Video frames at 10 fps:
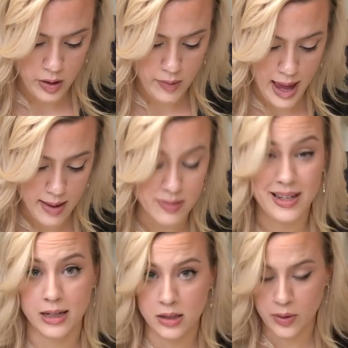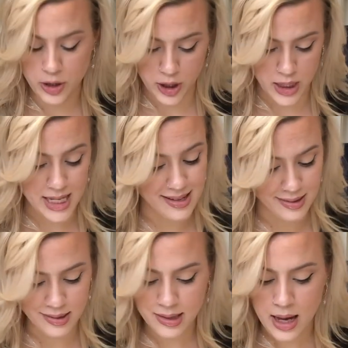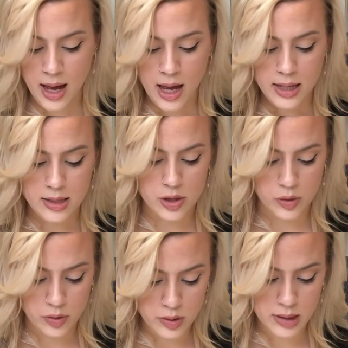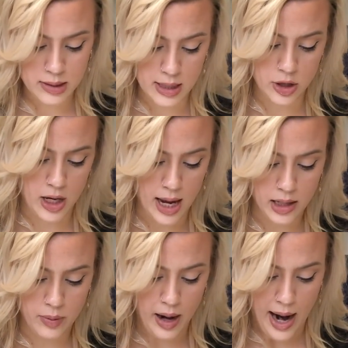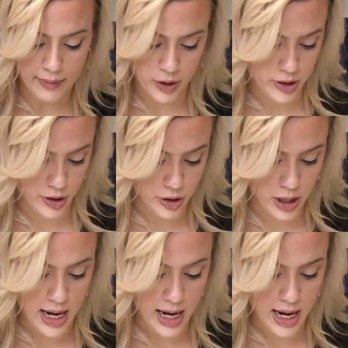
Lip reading: Okay, next question is, did you lose sensation anywhere after surgery,